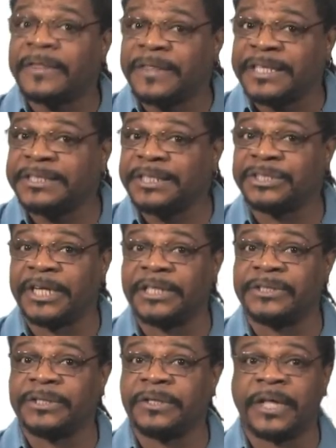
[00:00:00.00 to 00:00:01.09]
This
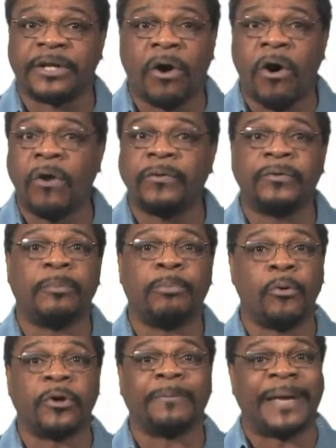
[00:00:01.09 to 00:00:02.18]
suggests that although the
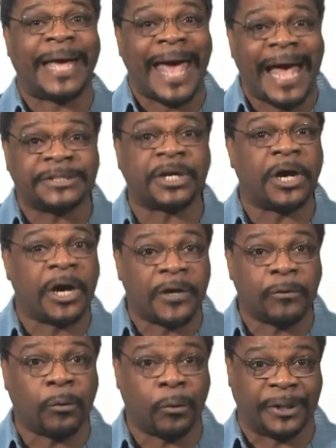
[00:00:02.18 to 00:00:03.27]
board may ask
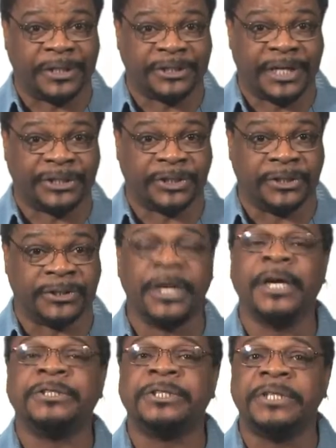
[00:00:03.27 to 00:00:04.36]
other organizations
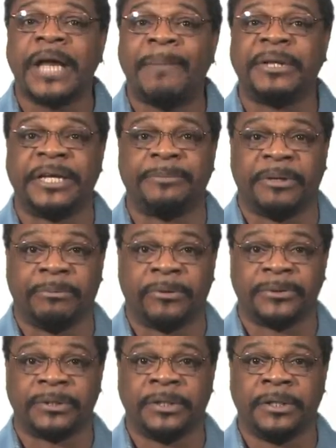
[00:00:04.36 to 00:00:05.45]
to nominate
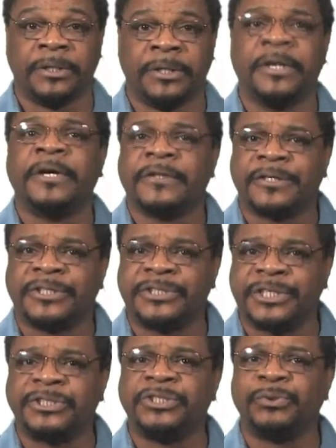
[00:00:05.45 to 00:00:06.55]
members, the
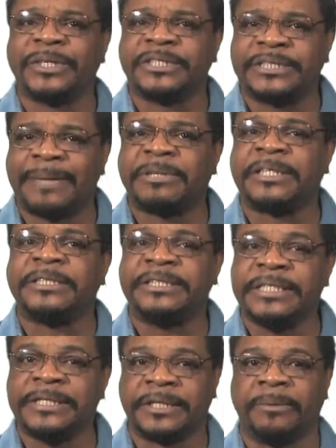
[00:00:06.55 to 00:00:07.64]
decision to accept and
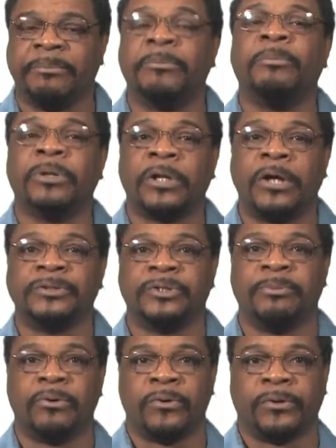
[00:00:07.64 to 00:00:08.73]
seat them belongs to the
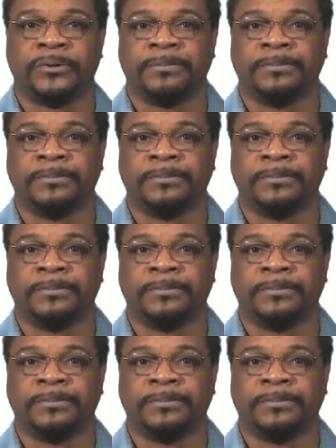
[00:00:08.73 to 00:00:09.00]
board.